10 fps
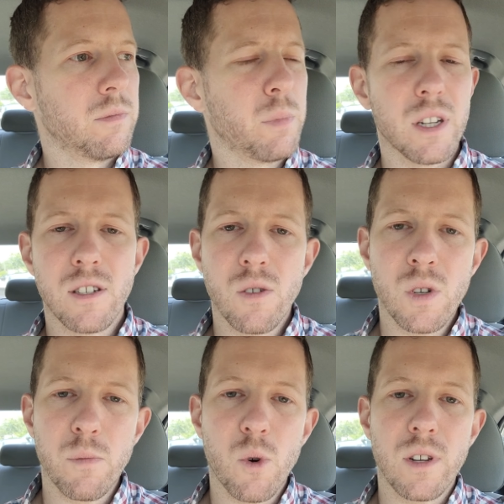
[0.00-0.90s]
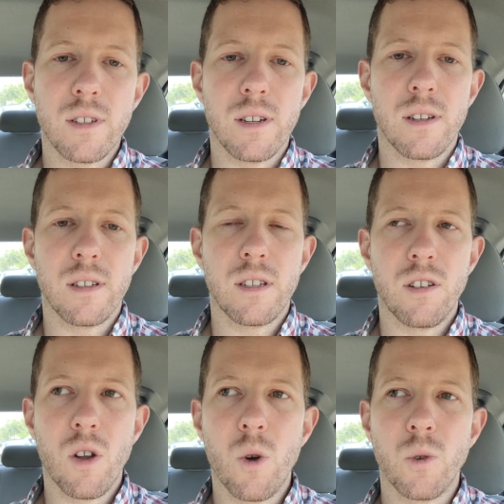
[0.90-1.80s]
But it's also important
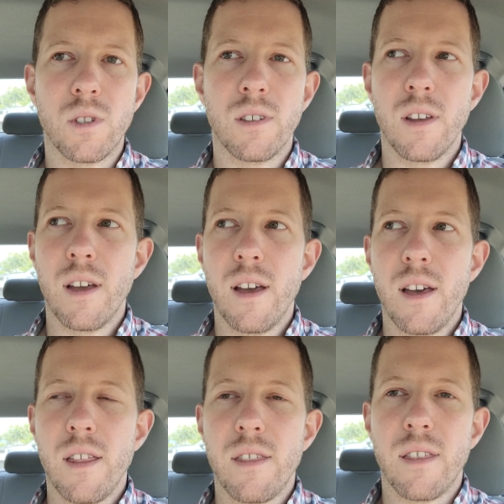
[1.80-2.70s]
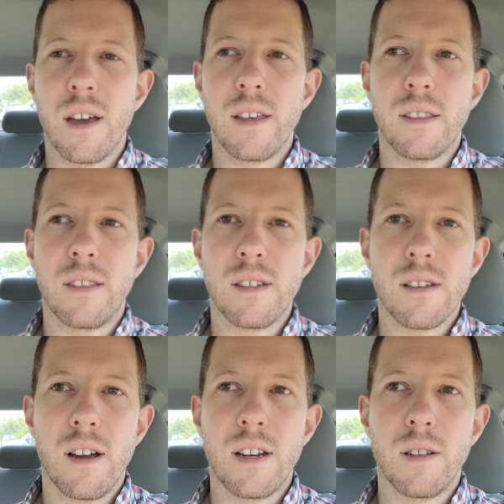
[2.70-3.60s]
to note that this
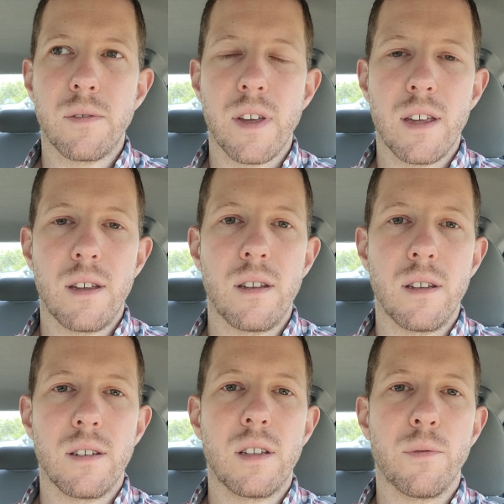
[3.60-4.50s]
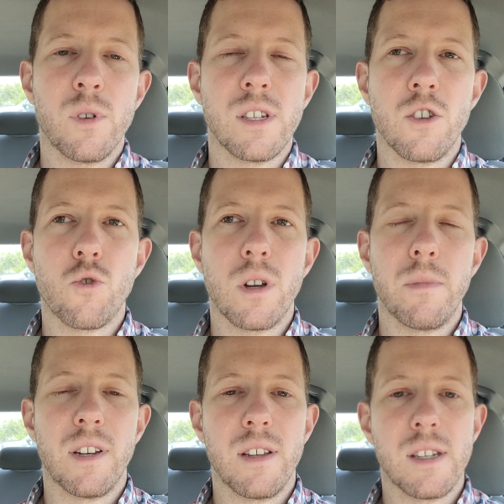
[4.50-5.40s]
kind of a difference in
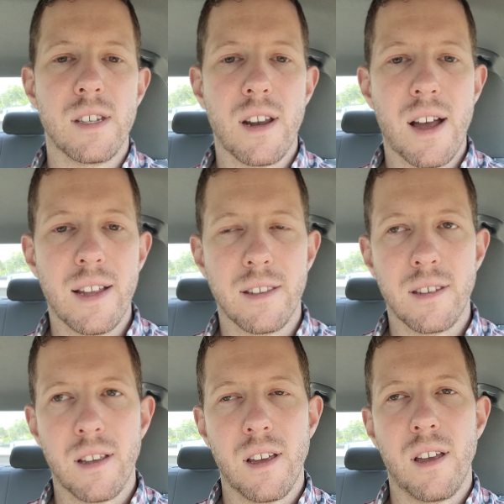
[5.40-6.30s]
treatment is not,